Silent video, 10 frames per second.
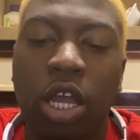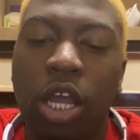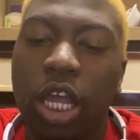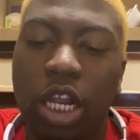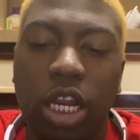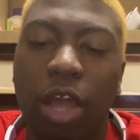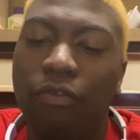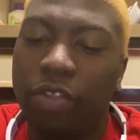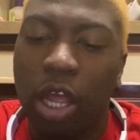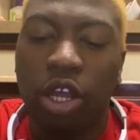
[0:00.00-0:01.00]
He
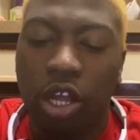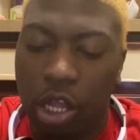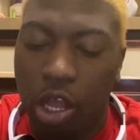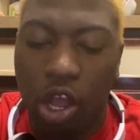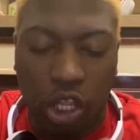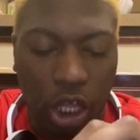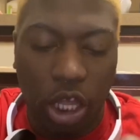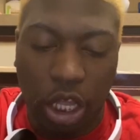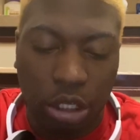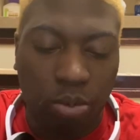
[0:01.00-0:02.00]
left that girl and her
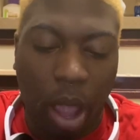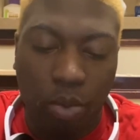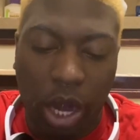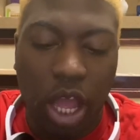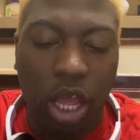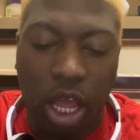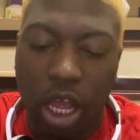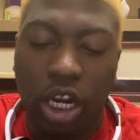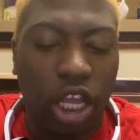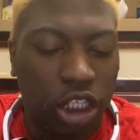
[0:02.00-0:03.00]
keys right where
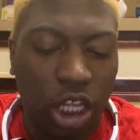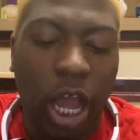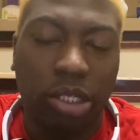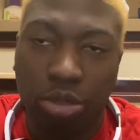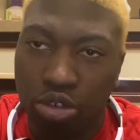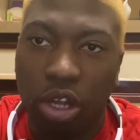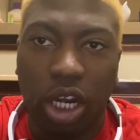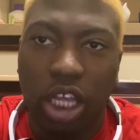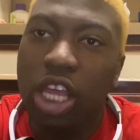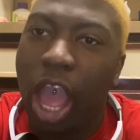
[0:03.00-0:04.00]
they still got them
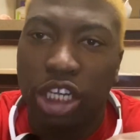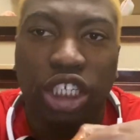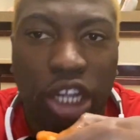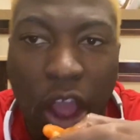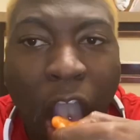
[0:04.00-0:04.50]
struggling. He ain't she.